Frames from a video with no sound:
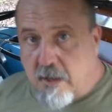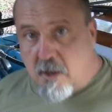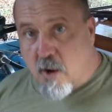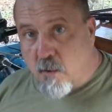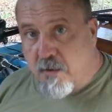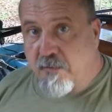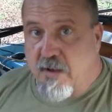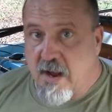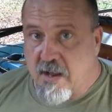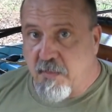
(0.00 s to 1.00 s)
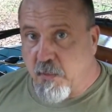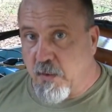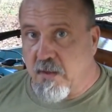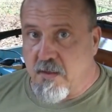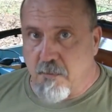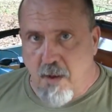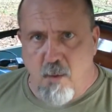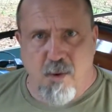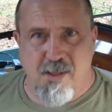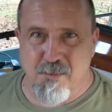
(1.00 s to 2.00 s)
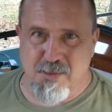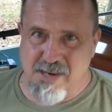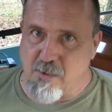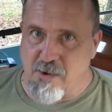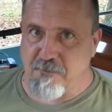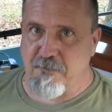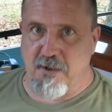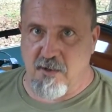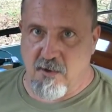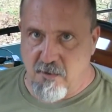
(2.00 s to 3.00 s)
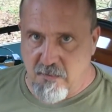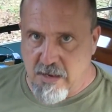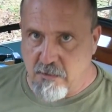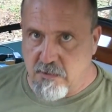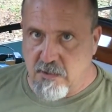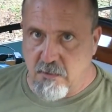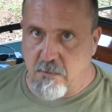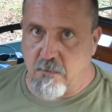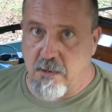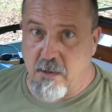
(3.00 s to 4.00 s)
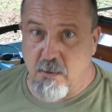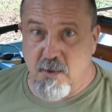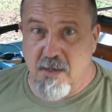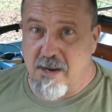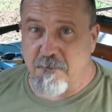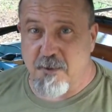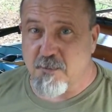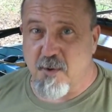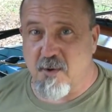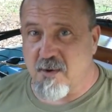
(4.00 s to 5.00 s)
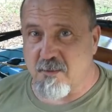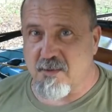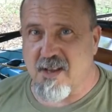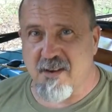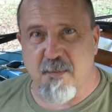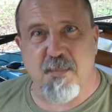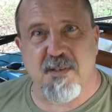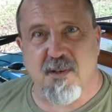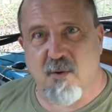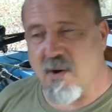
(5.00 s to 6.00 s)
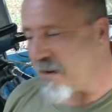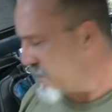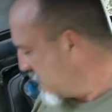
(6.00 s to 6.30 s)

there you go. We've got three of them. One of them was an outright failure. That was the one I originally had for this motor and it was kind of a piece of crap.